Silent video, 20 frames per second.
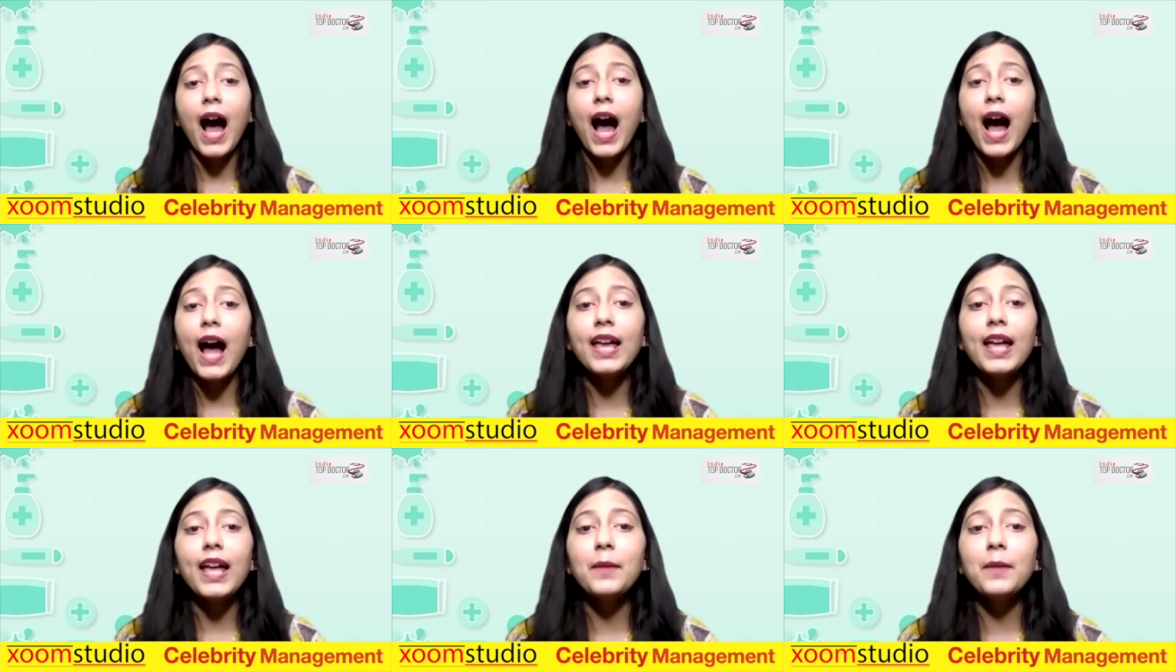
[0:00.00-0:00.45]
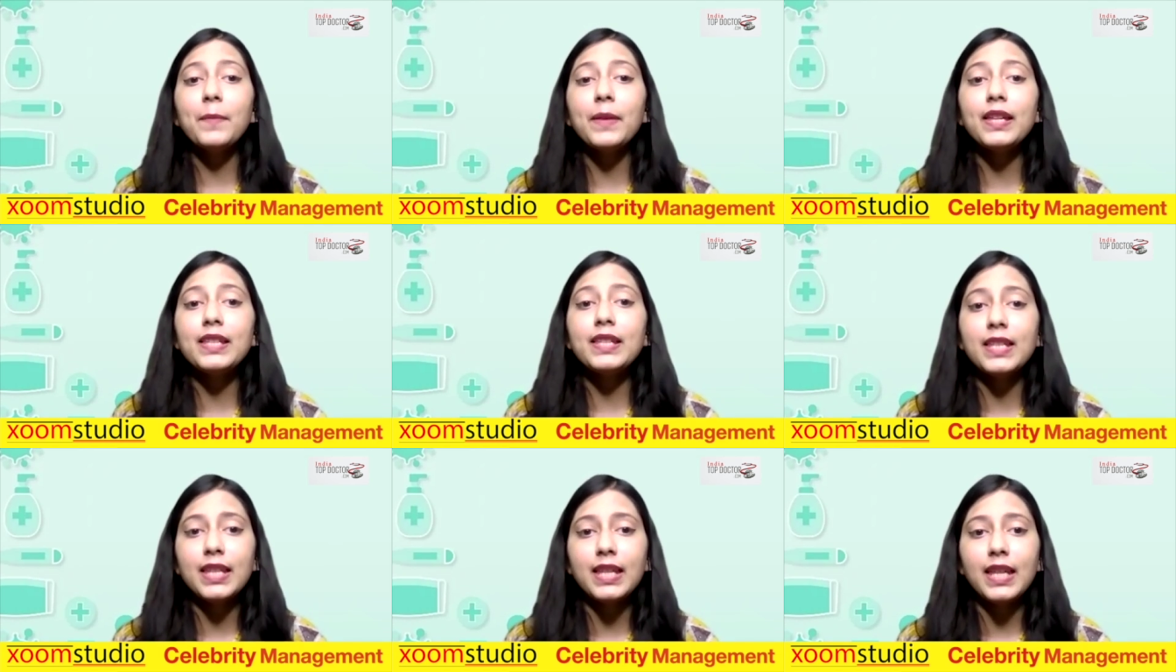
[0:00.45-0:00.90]

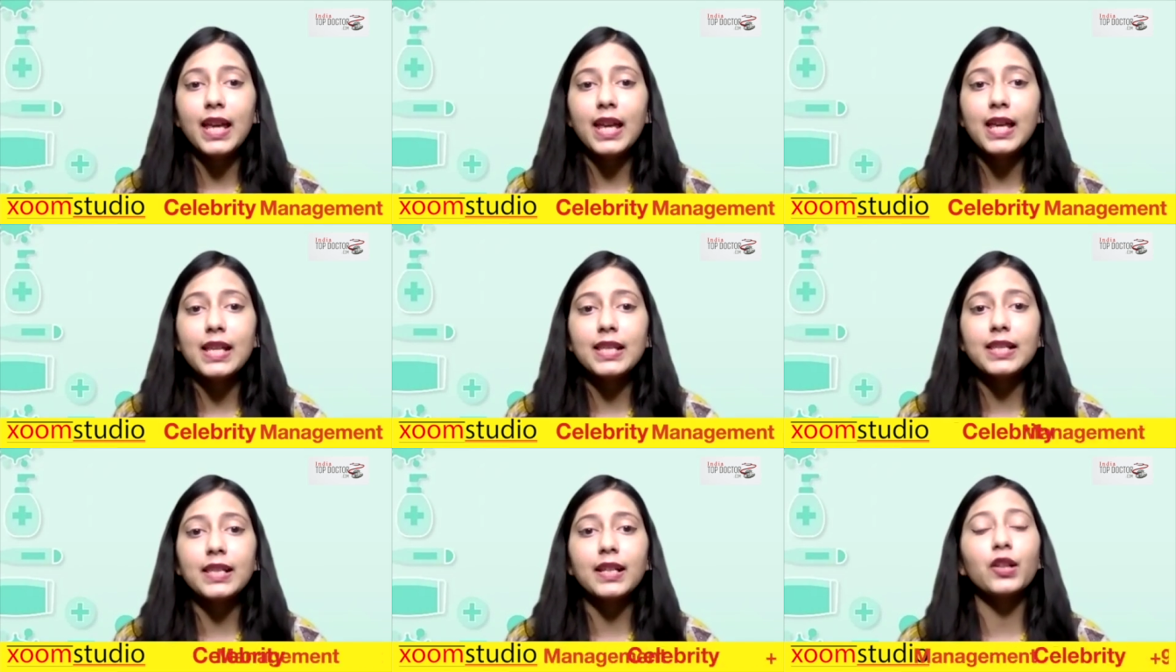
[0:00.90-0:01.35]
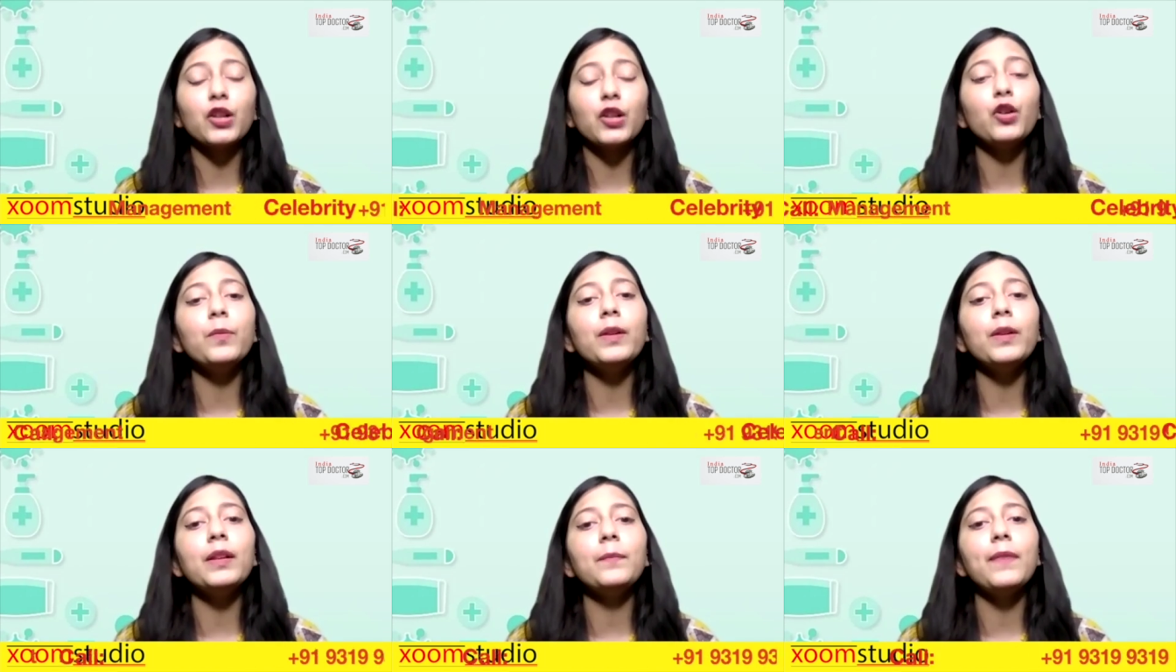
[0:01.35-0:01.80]
IIPTA is a
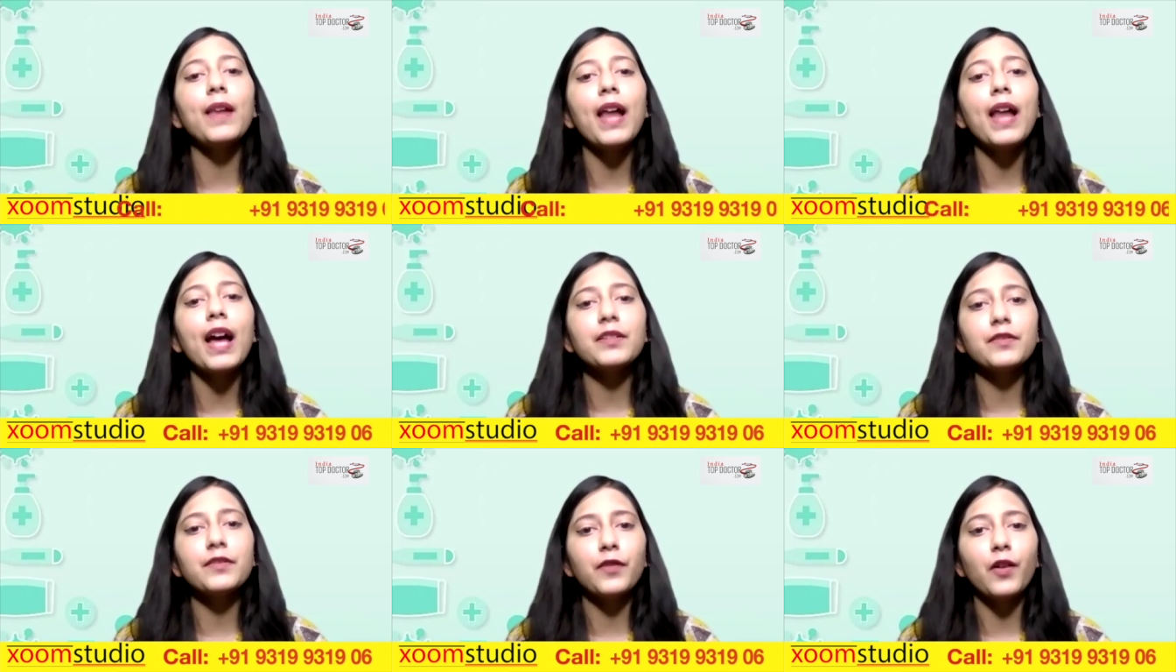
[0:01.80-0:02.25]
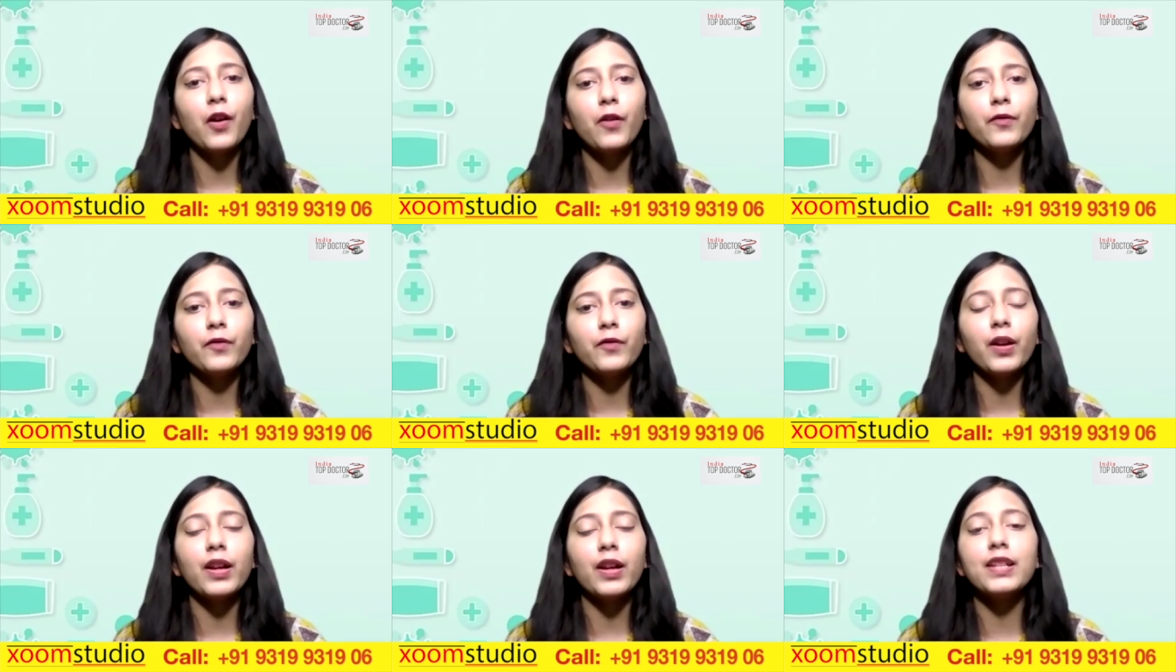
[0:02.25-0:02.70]
global
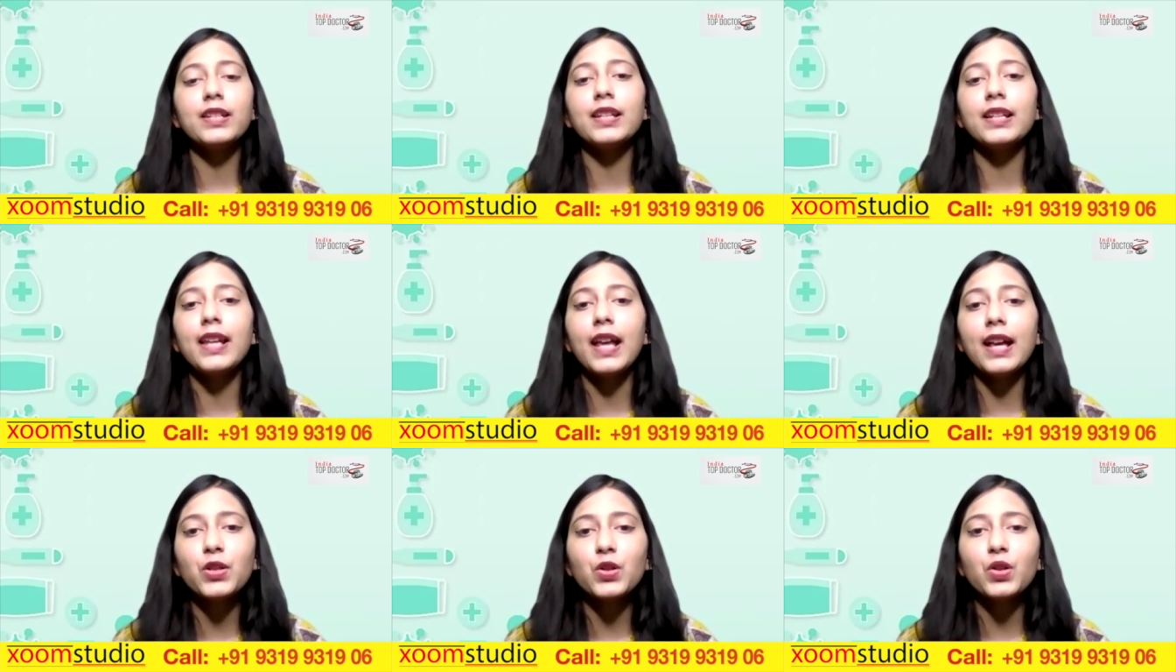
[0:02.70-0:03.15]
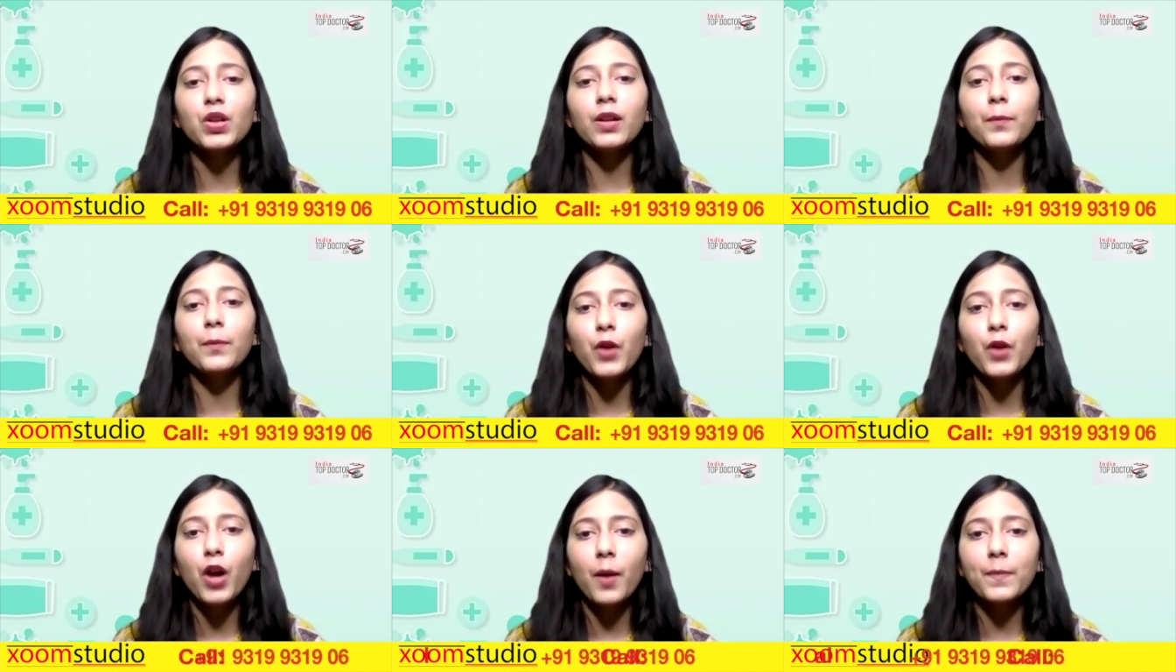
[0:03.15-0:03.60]
platform for intellectual
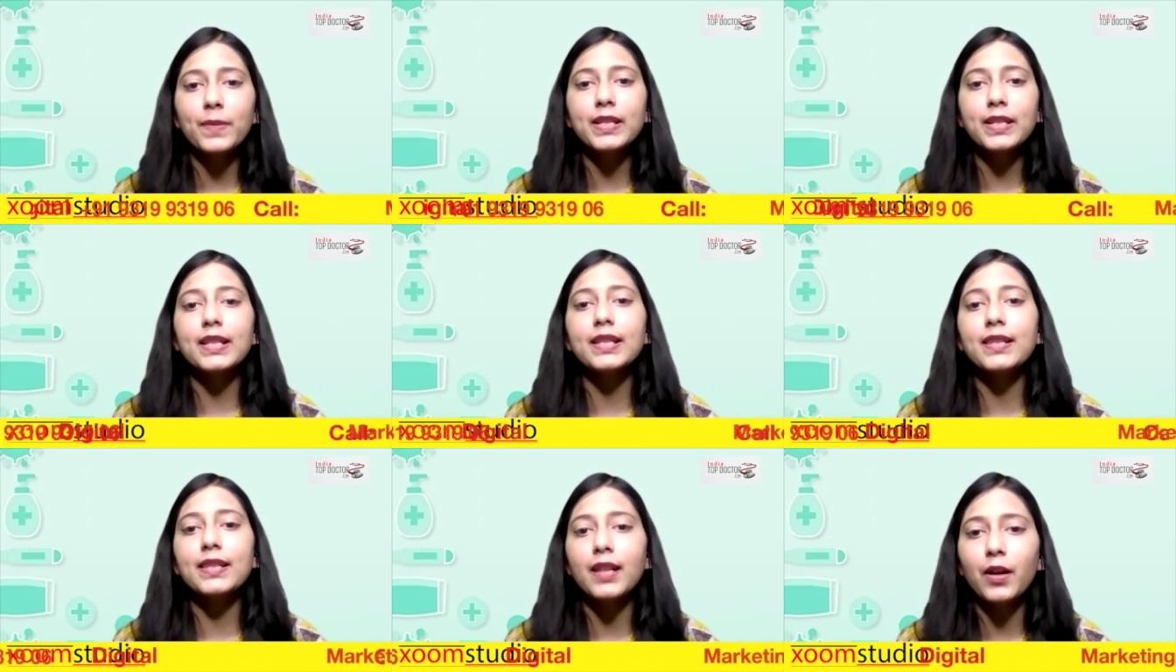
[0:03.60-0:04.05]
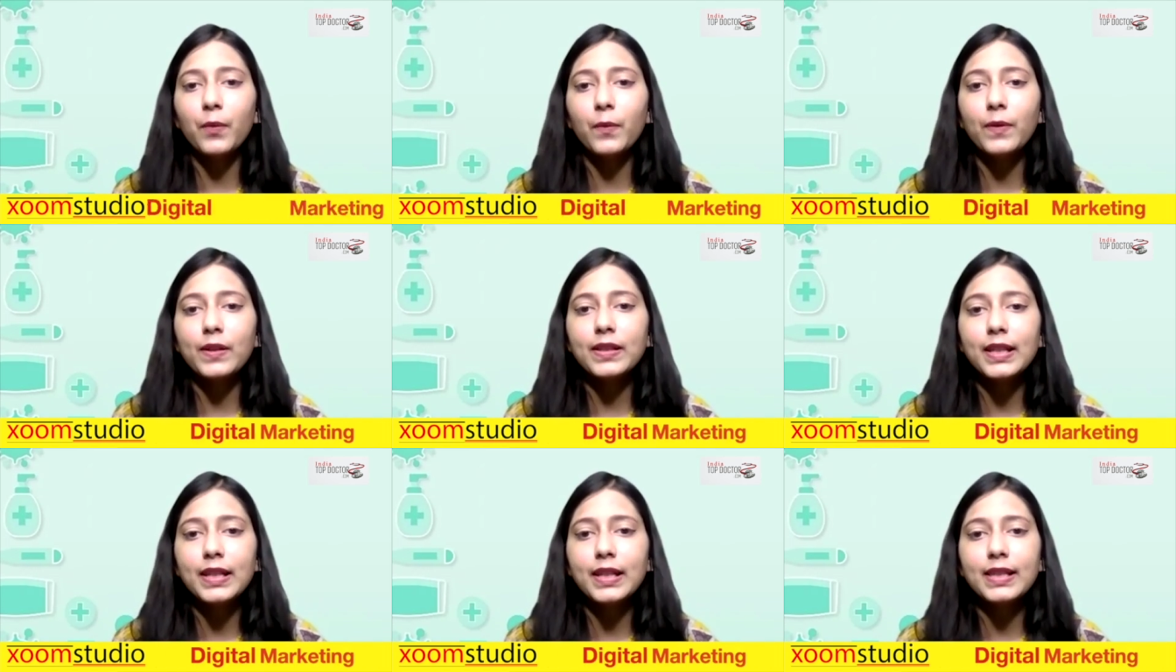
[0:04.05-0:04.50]
property
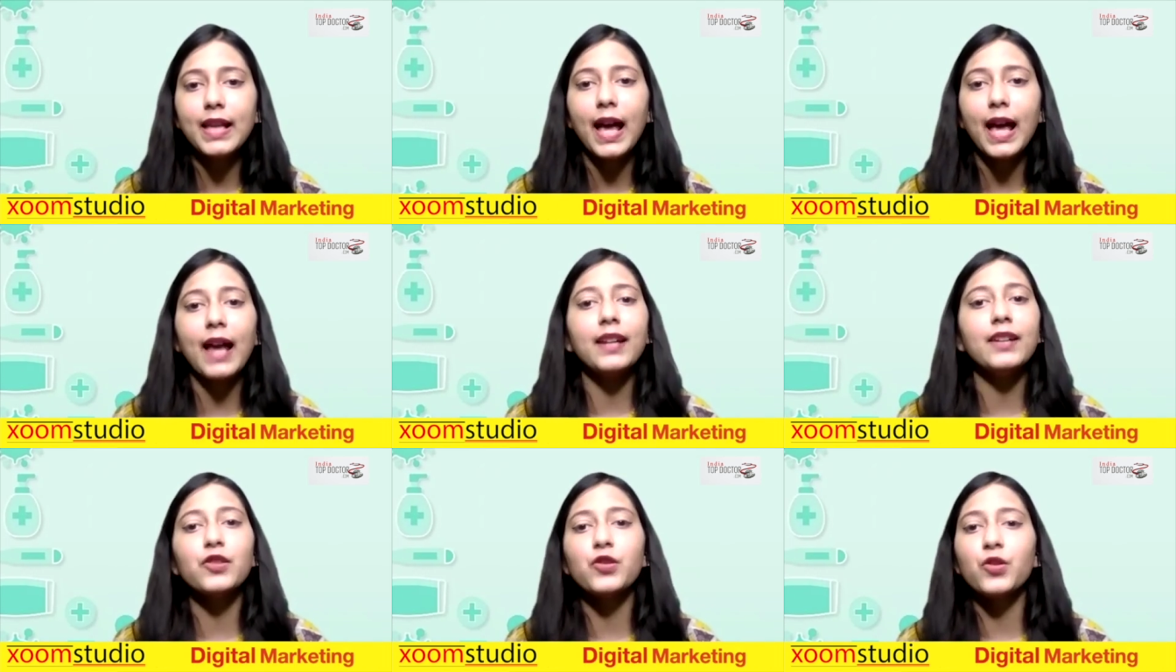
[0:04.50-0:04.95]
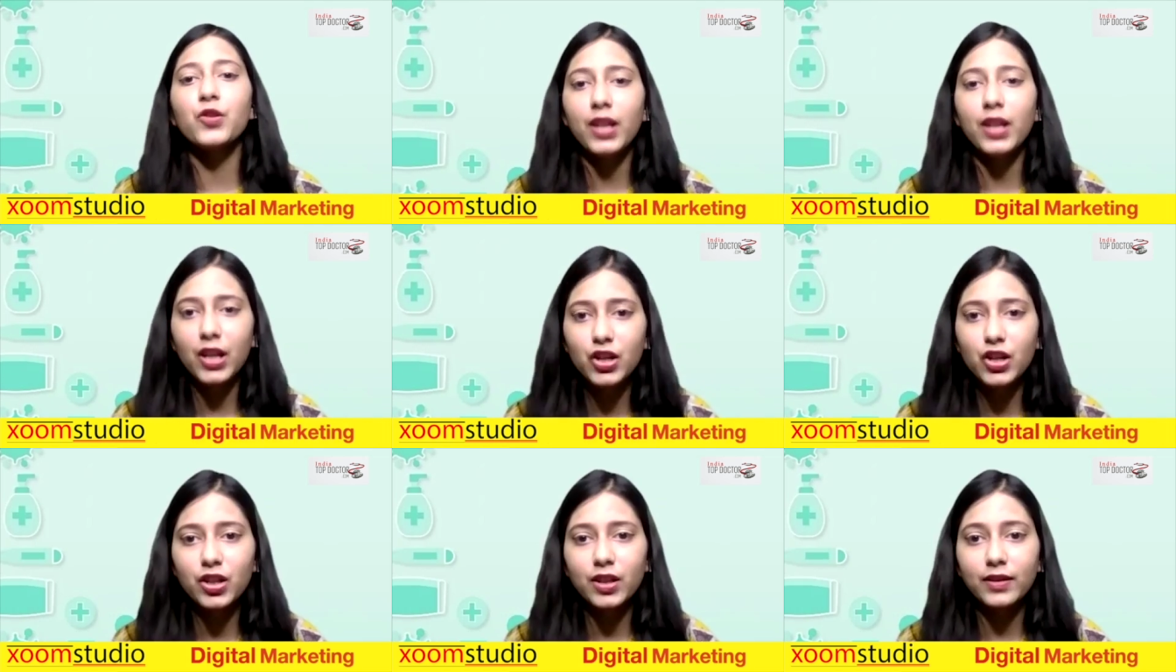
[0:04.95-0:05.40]
services and
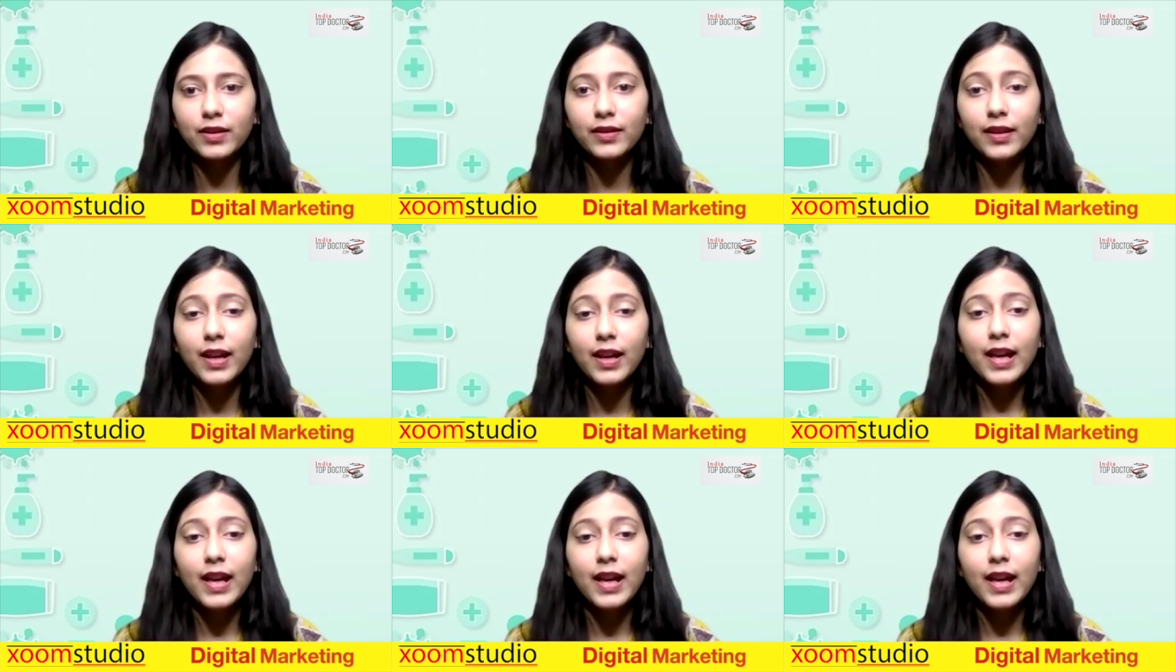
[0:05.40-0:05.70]
education.